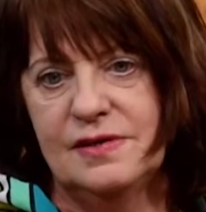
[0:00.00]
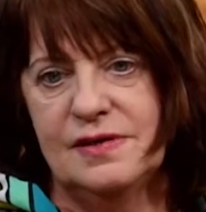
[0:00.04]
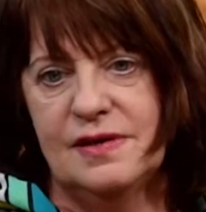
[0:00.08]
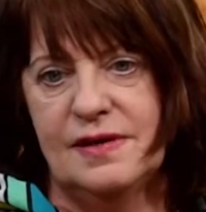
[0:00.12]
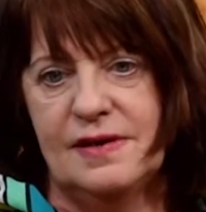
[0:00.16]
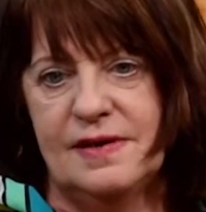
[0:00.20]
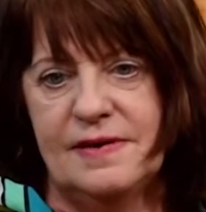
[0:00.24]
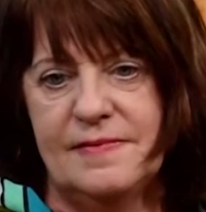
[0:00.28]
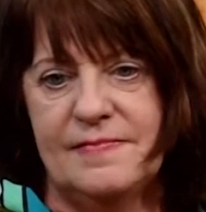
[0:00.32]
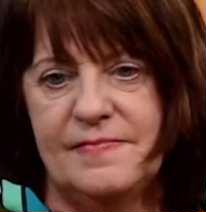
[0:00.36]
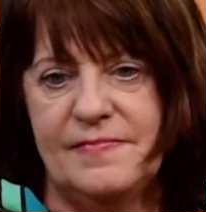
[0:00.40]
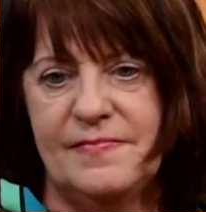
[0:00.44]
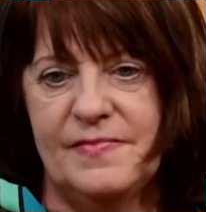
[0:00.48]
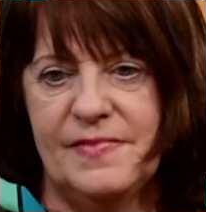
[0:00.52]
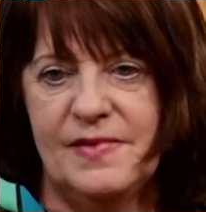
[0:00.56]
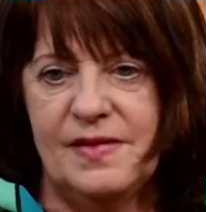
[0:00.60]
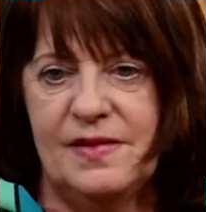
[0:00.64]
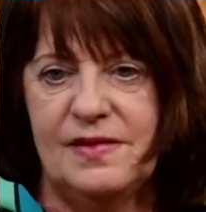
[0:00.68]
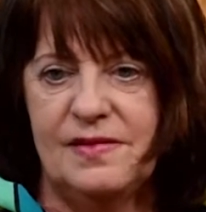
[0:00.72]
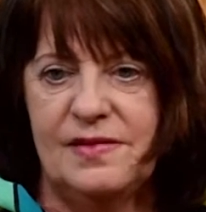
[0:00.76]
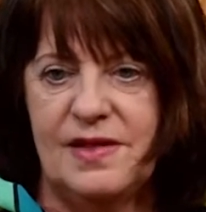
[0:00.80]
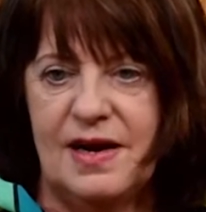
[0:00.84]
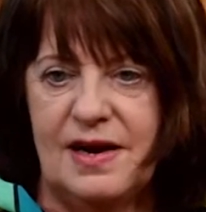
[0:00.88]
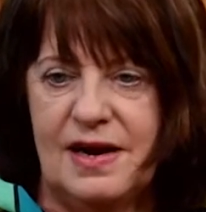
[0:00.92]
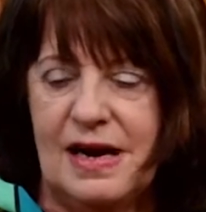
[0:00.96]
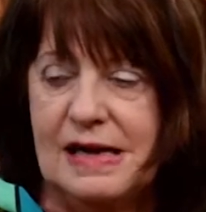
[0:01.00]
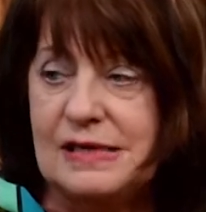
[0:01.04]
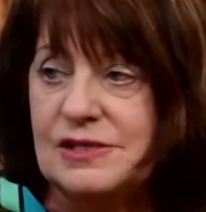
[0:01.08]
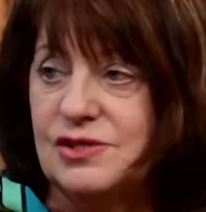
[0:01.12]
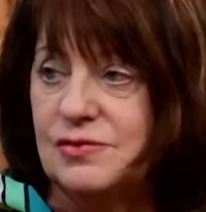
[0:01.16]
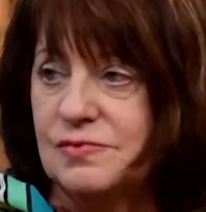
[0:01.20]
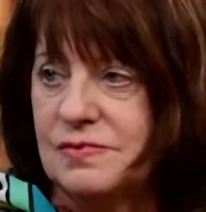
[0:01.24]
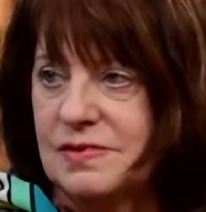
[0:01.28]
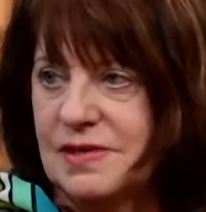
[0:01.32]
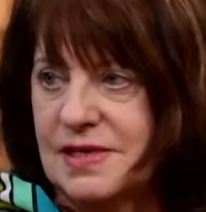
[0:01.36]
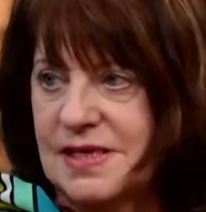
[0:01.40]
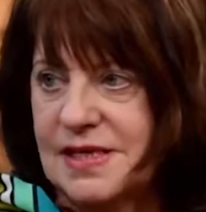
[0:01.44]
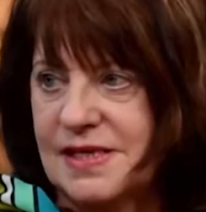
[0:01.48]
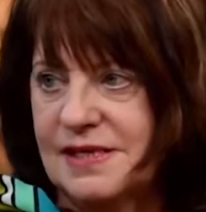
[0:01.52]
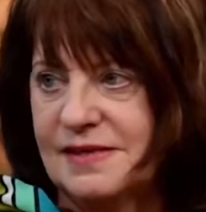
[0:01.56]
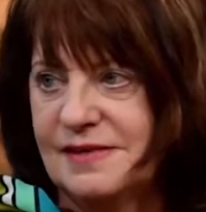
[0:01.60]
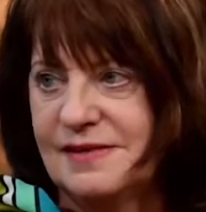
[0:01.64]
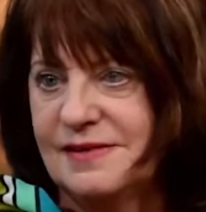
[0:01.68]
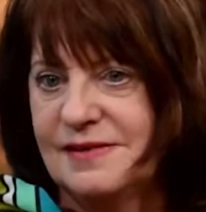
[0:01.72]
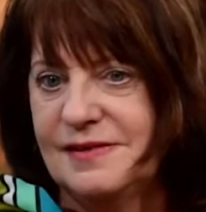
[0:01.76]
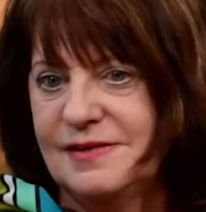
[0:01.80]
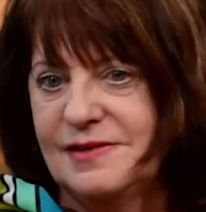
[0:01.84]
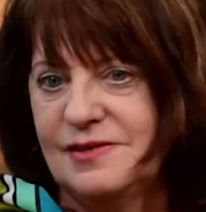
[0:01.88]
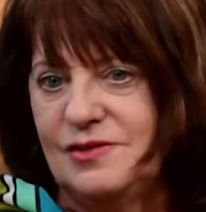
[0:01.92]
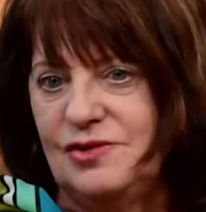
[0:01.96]
then actually
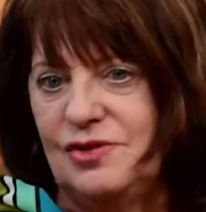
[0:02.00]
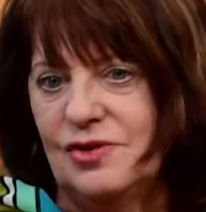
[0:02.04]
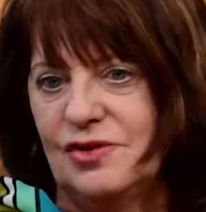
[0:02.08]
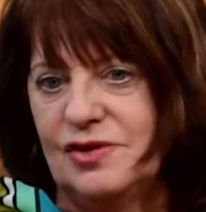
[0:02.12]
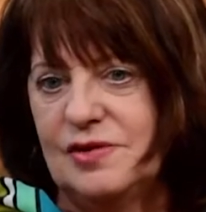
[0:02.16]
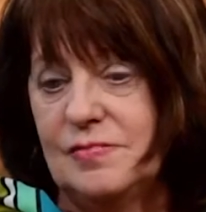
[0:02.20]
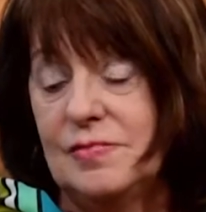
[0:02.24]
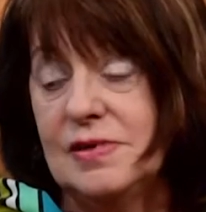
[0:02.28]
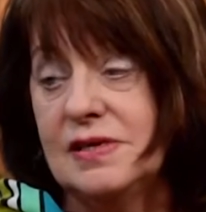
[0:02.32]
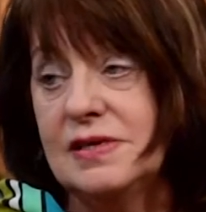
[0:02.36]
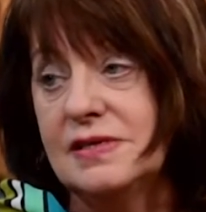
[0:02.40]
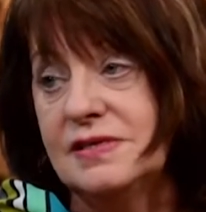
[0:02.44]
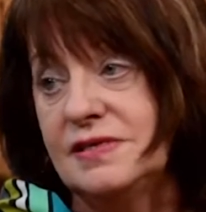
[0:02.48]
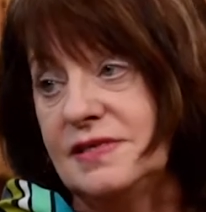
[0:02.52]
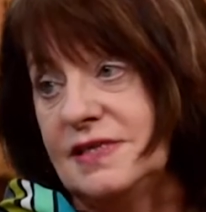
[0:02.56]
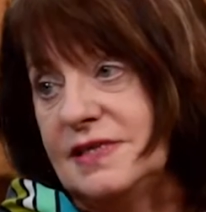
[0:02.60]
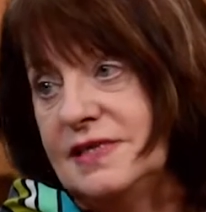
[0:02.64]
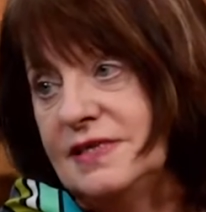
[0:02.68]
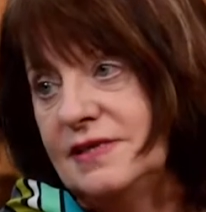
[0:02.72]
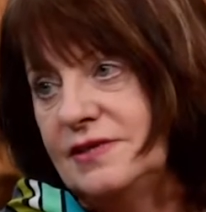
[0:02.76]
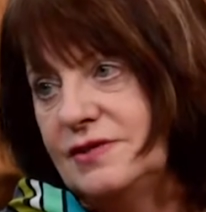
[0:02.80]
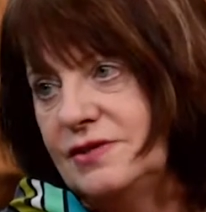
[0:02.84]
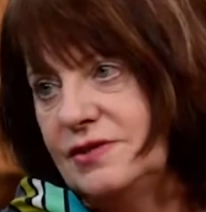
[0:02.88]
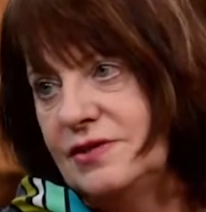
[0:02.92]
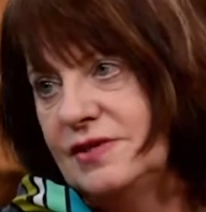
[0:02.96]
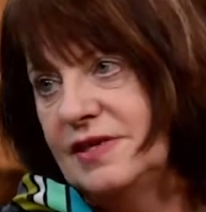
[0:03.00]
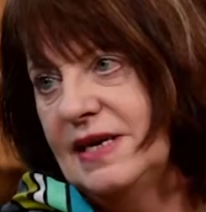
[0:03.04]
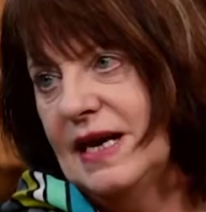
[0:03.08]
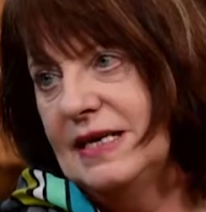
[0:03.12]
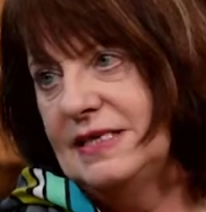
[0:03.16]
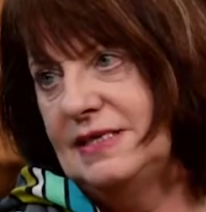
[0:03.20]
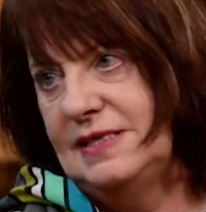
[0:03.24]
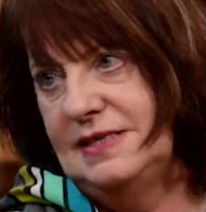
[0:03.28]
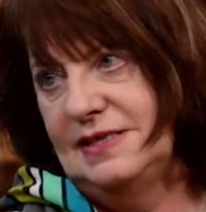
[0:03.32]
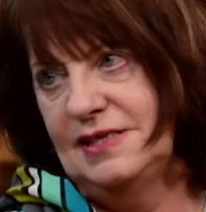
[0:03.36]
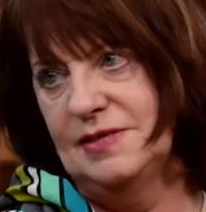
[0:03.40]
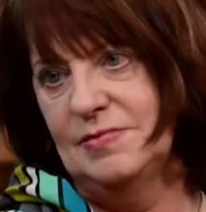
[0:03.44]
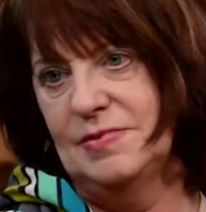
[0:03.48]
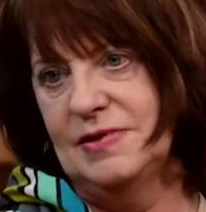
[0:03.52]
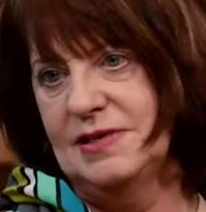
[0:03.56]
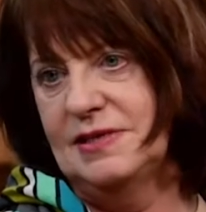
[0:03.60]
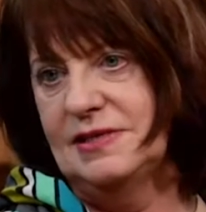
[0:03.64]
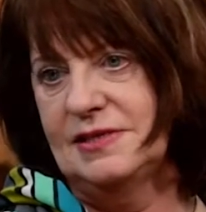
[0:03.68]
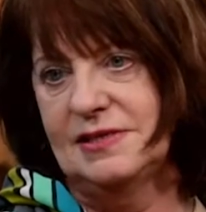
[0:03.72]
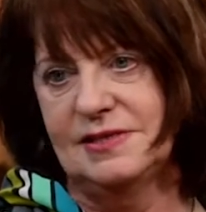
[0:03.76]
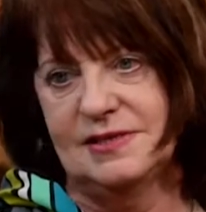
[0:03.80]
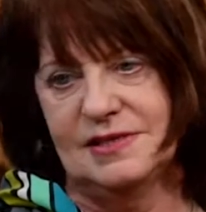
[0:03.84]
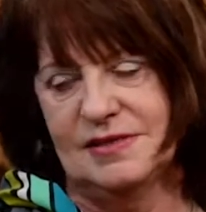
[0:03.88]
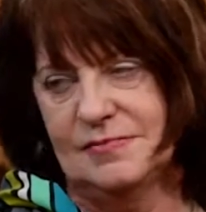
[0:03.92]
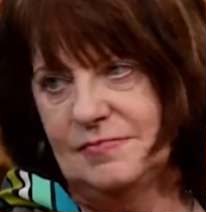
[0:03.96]
your ability to get into
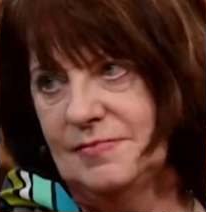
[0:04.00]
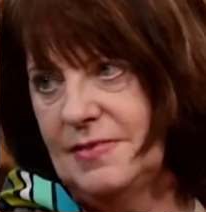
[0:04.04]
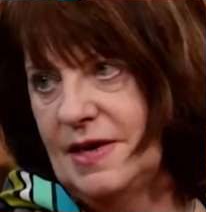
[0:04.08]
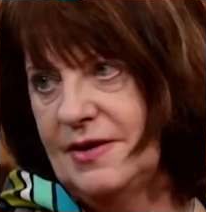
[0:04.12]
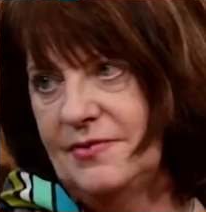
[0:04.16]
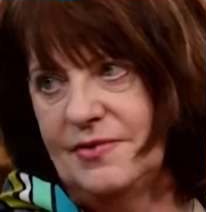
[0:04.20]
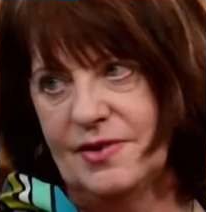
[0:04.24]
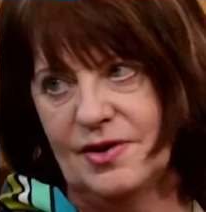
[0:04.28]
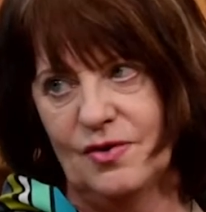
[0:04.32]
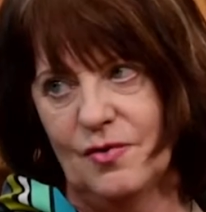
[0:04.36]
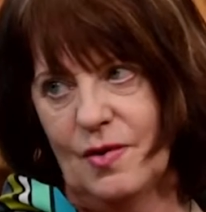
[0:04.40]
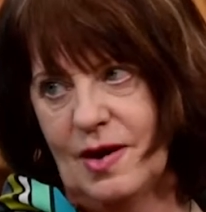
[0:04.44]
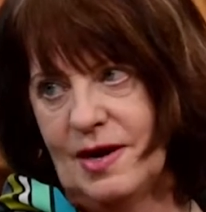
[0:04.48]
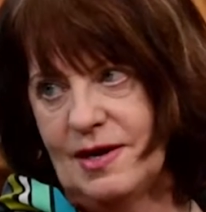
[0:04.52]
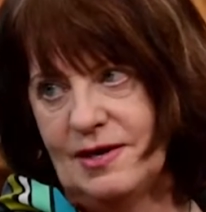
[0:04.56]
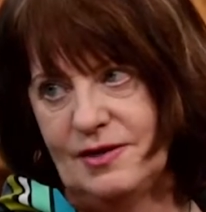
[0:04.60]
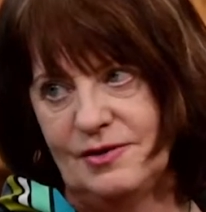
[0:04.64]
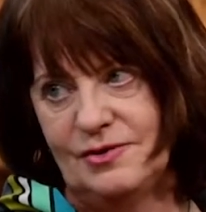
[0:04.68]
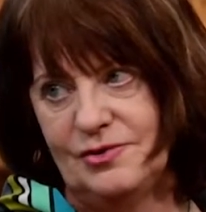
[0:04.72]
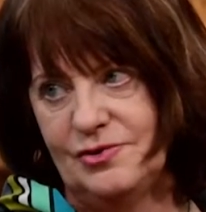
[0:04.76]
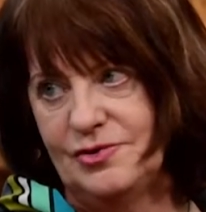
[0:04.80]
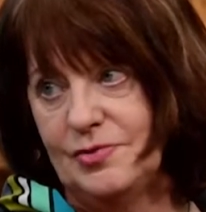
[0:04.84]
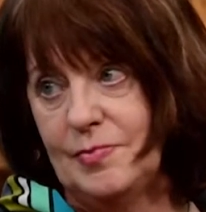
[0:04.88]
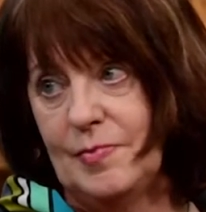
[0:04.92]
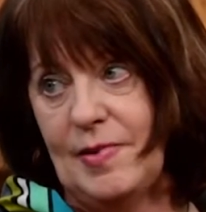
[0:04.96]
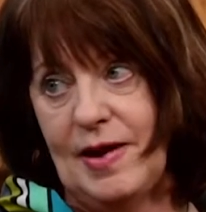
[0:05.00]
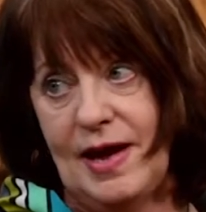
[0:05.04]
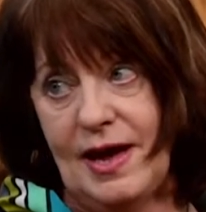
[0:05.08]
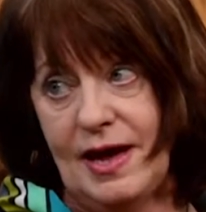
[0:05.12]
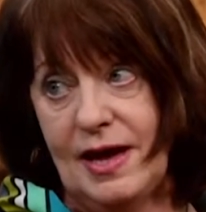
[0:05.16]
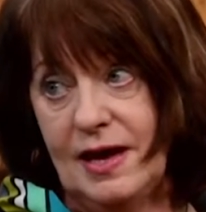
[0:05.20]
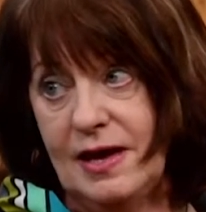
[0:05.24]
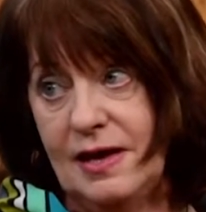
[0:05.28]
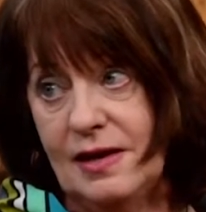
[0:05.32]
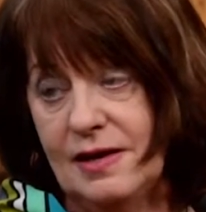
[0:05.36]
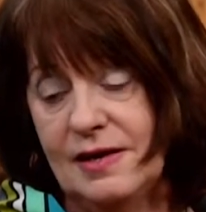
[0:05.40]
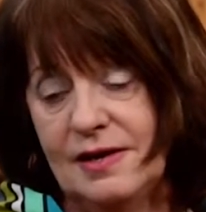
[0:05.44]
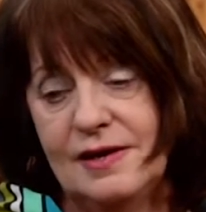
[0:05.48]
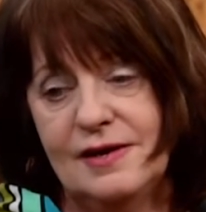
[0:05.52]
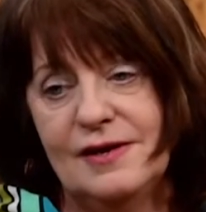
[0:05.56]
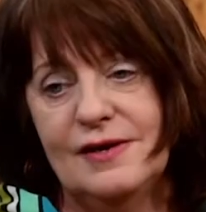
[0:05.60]
places that may require you to pay,